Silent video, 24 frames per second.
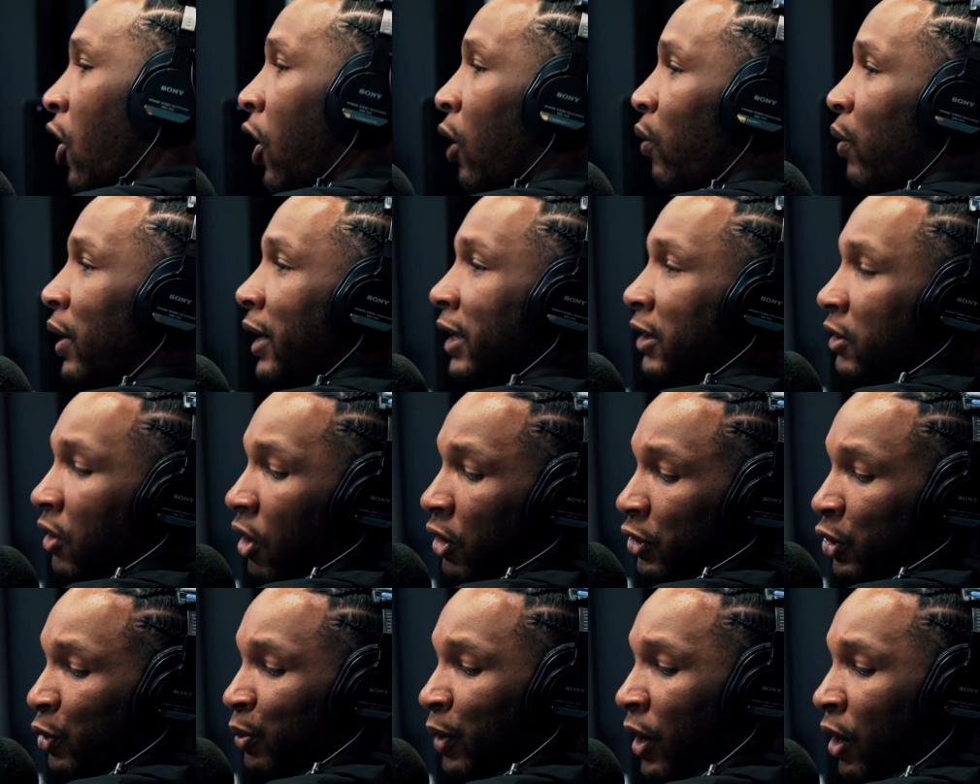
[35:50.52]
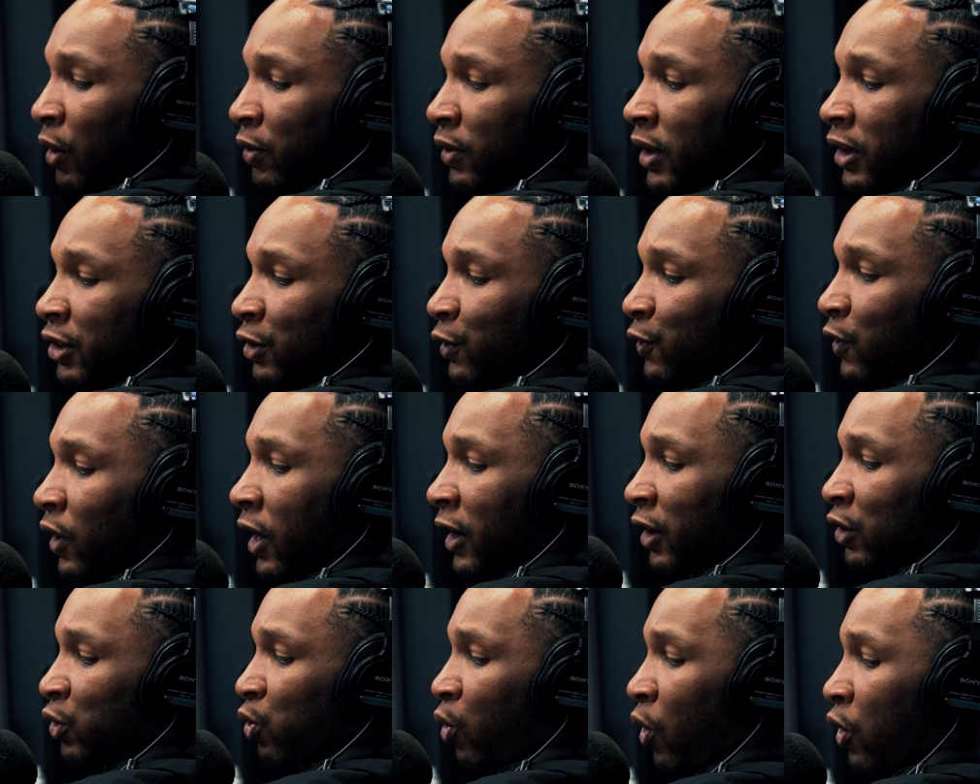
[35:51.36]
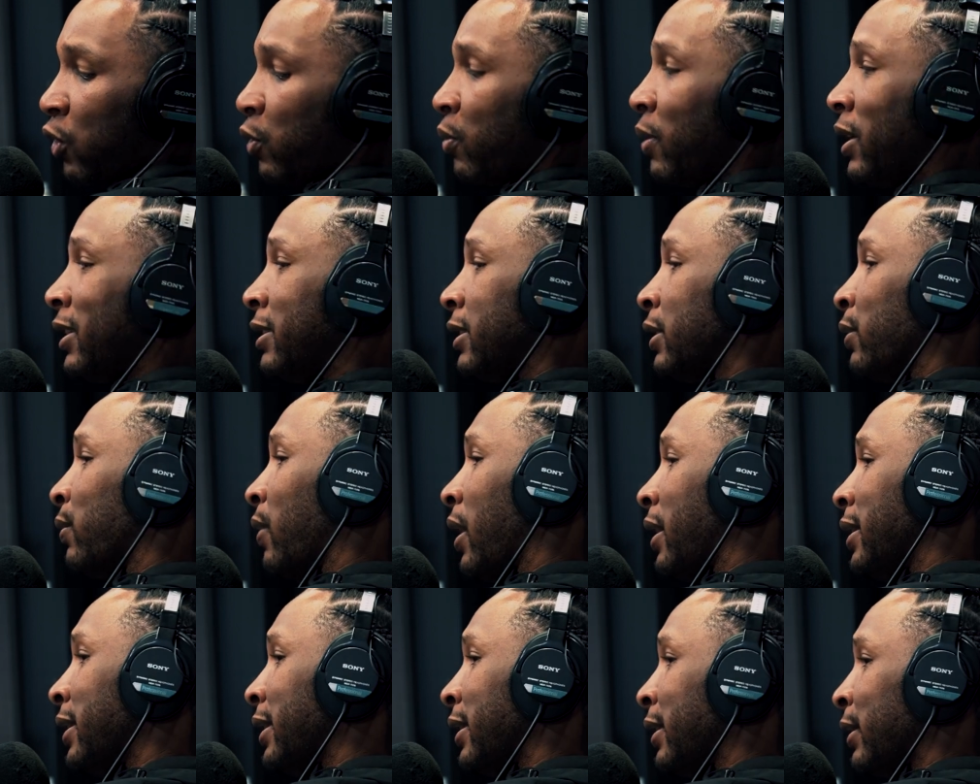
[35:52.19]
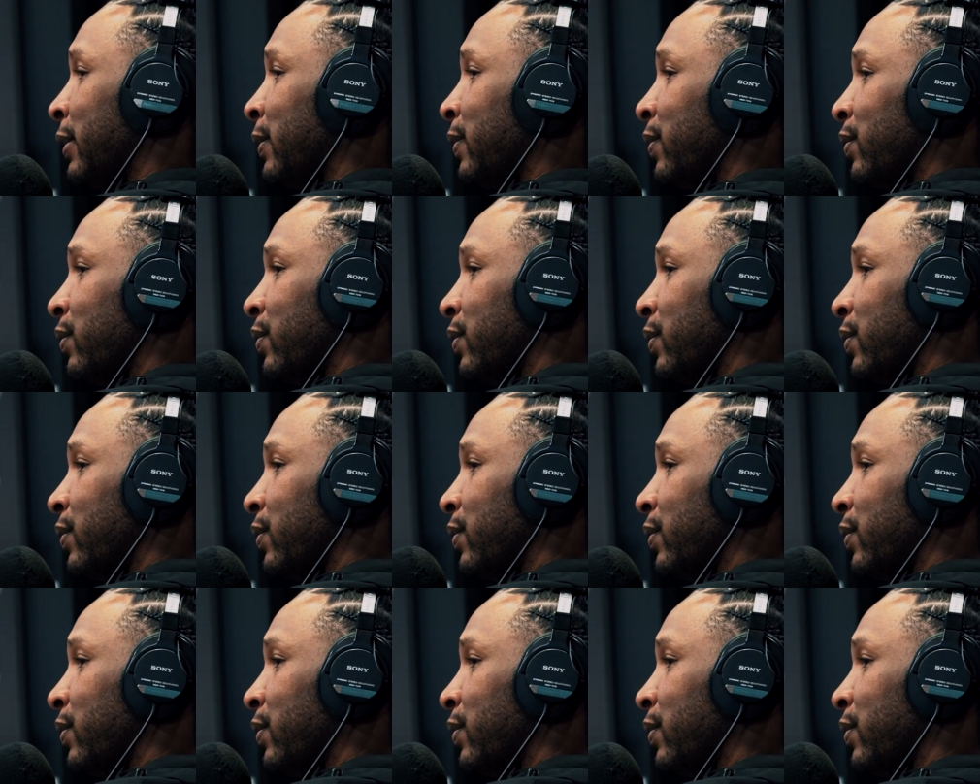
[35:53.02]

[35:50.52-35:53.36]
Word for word: already talked about that you feel like is worth mentioning right now?